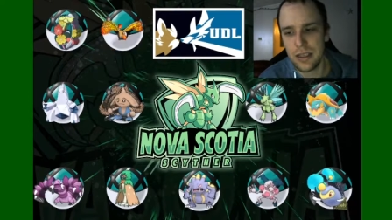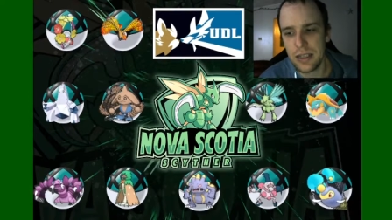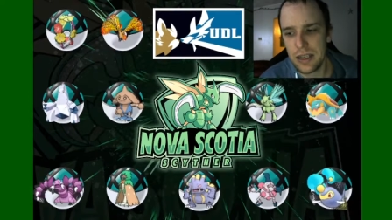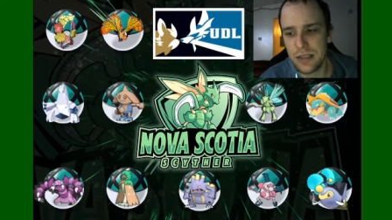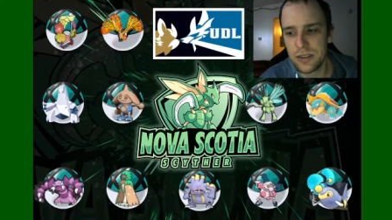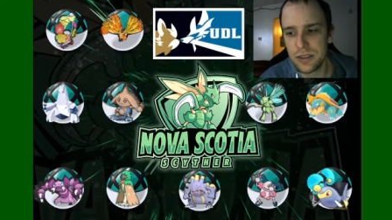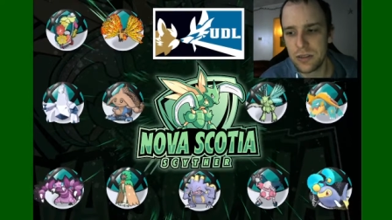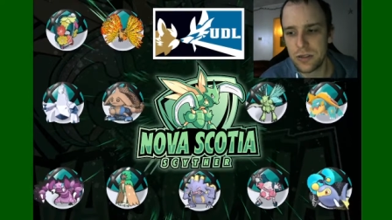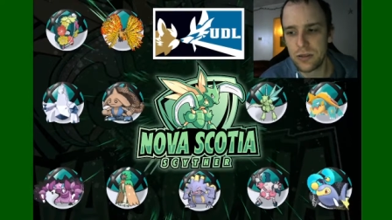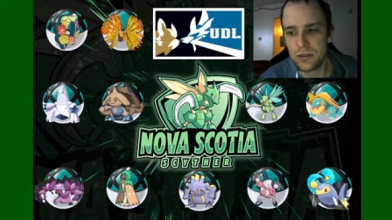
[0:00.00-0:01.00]
Have a
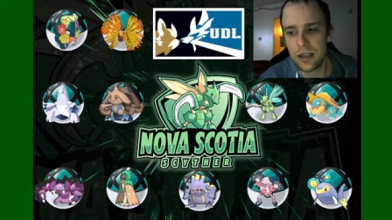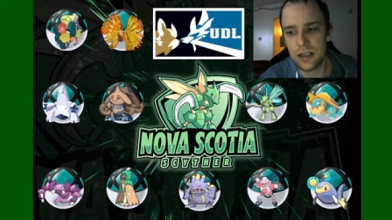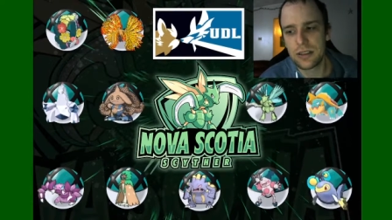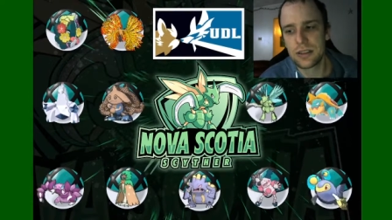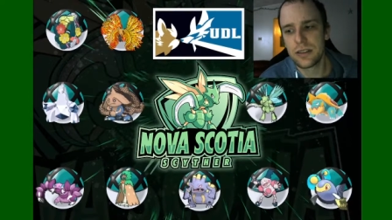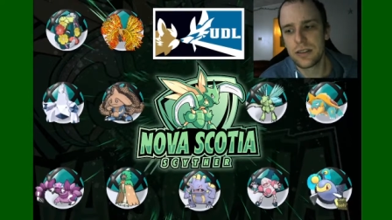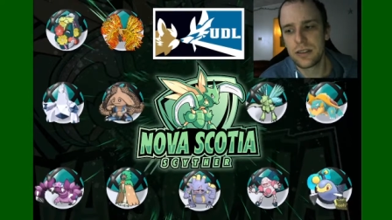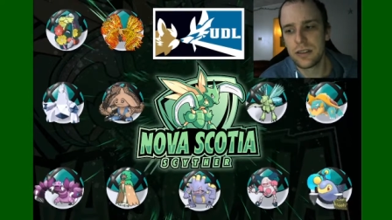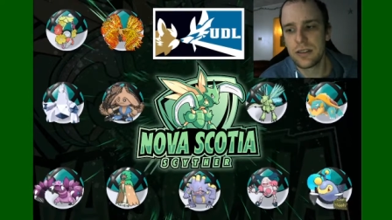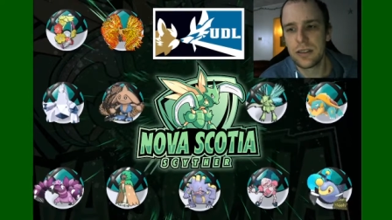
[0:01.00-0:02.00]
great
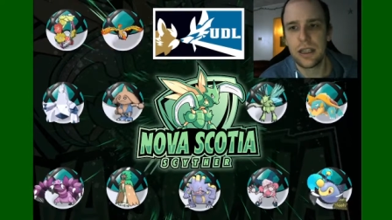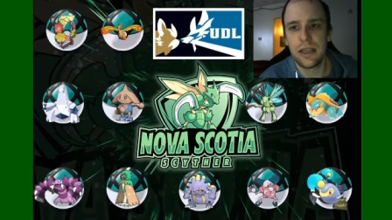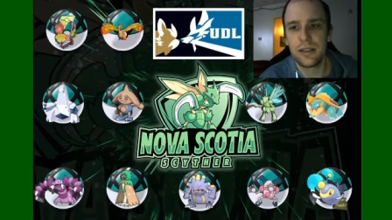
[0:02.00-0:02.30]
day.